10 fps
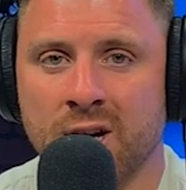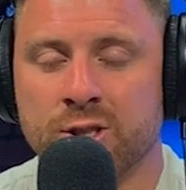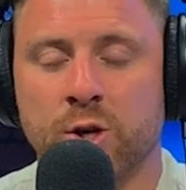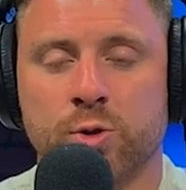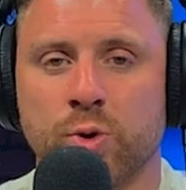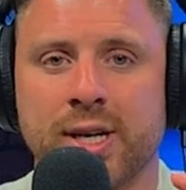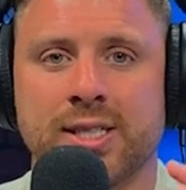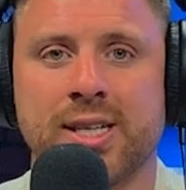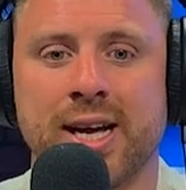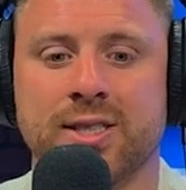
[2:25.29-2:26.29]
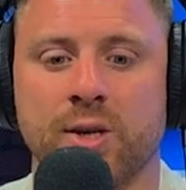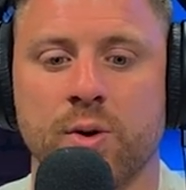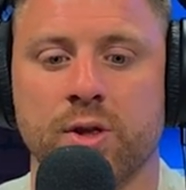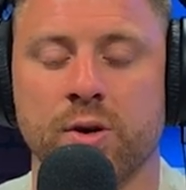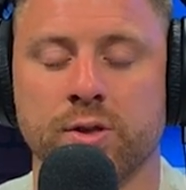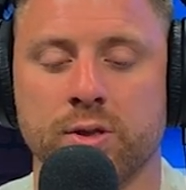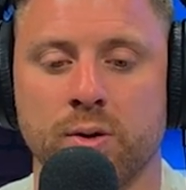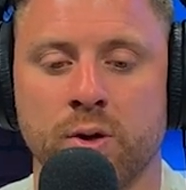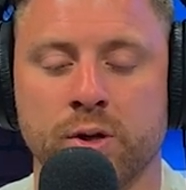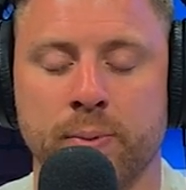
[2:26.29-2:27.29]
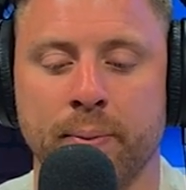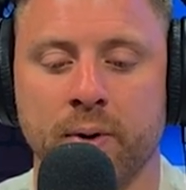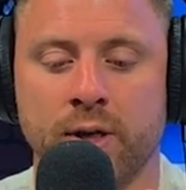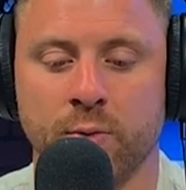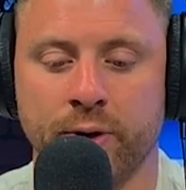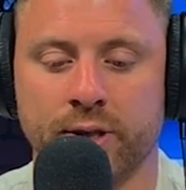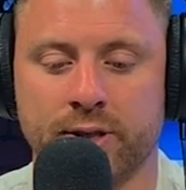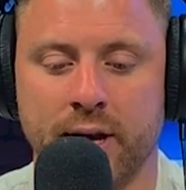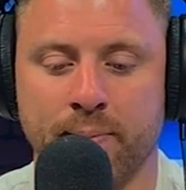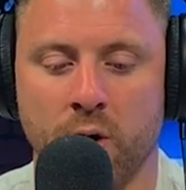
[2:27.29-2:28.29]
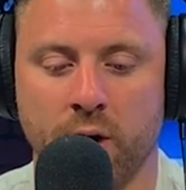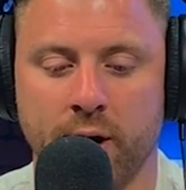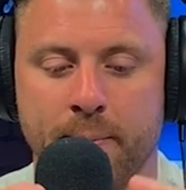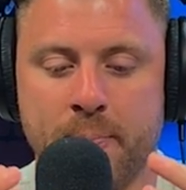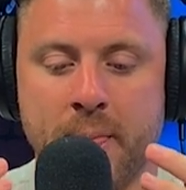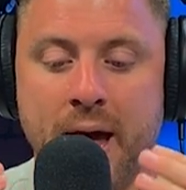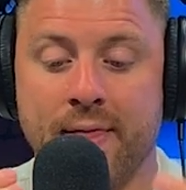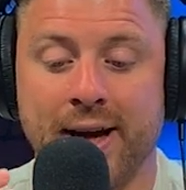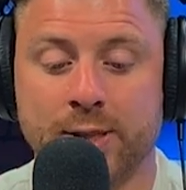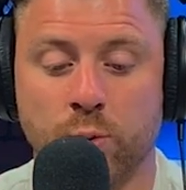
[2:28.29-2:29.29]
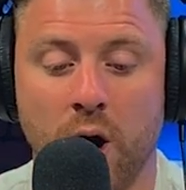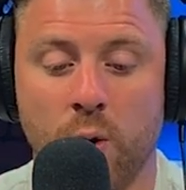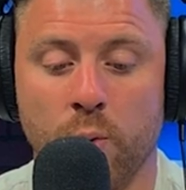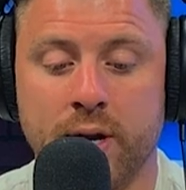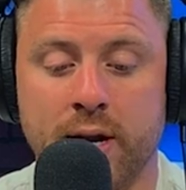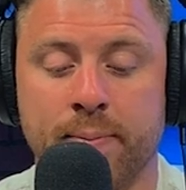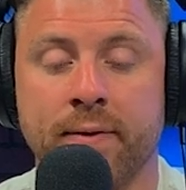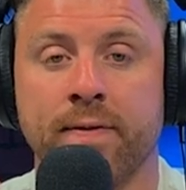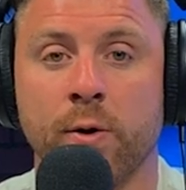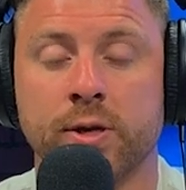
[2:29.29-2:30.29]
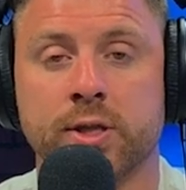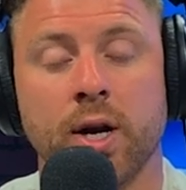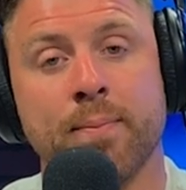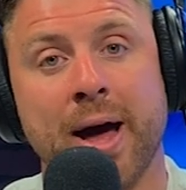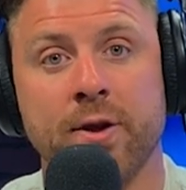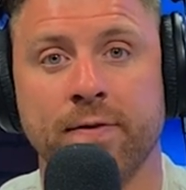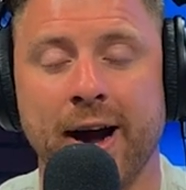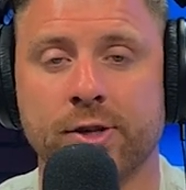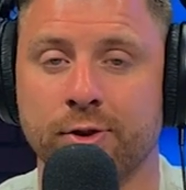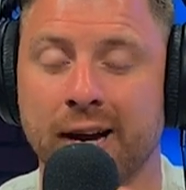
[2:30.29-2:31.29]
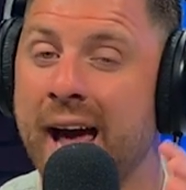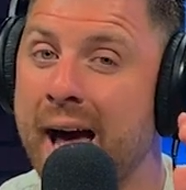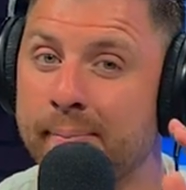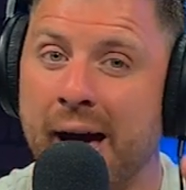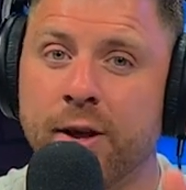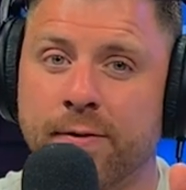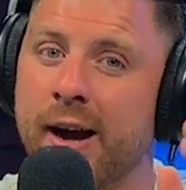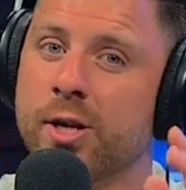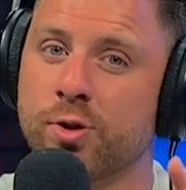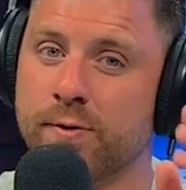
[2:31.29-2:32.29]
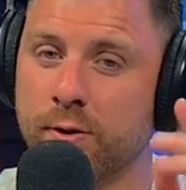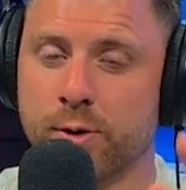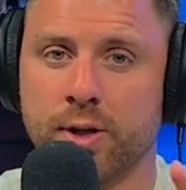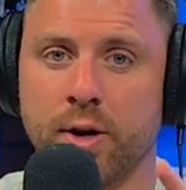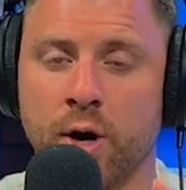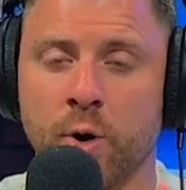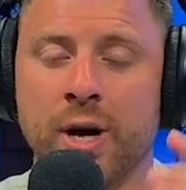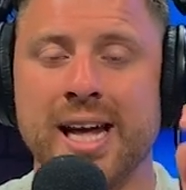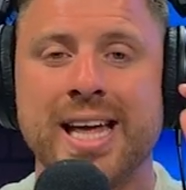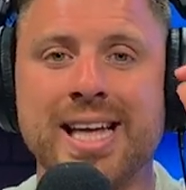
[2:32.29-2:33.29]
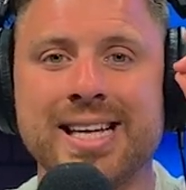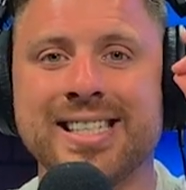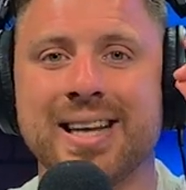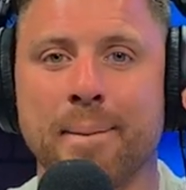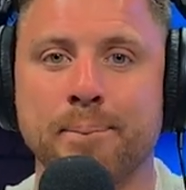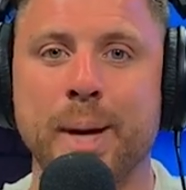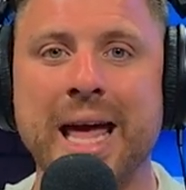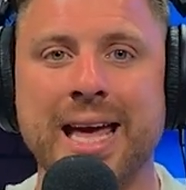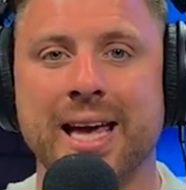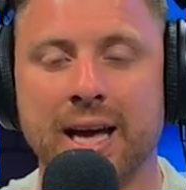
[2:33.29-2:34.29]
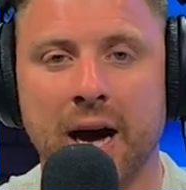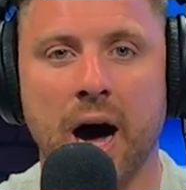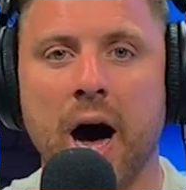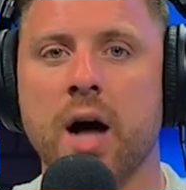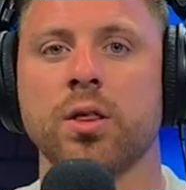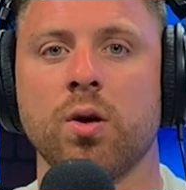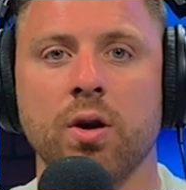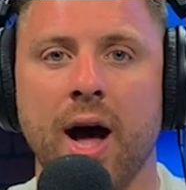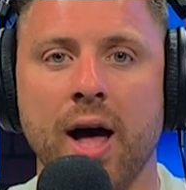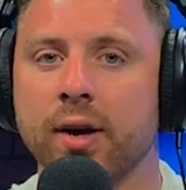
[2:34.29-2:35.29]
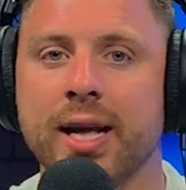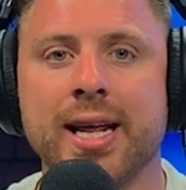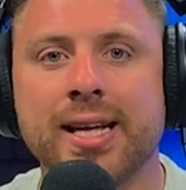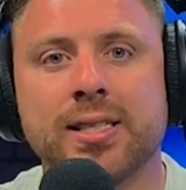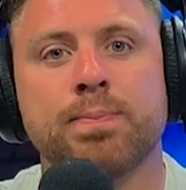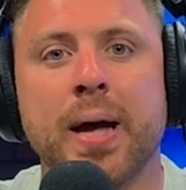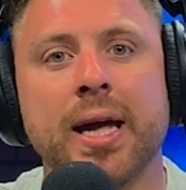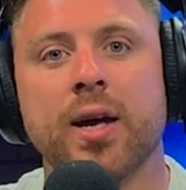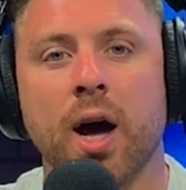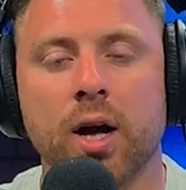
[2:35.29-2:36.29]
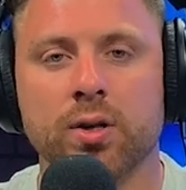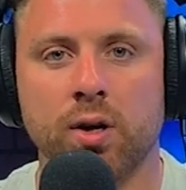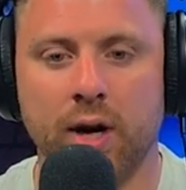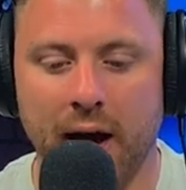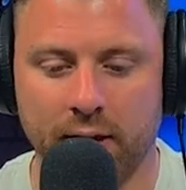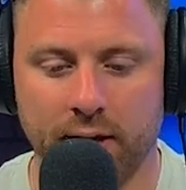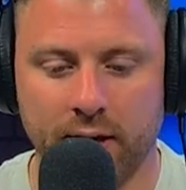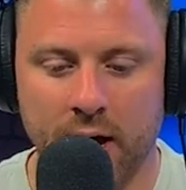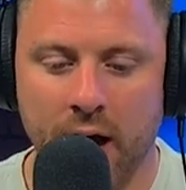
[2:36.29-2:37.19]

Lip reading: So it's really a standstill with those people in the real estate market. And that's why we need to be focusing on manufacturing. And manufacturing, for those that know, is big on Long Island. It is big on Long Island.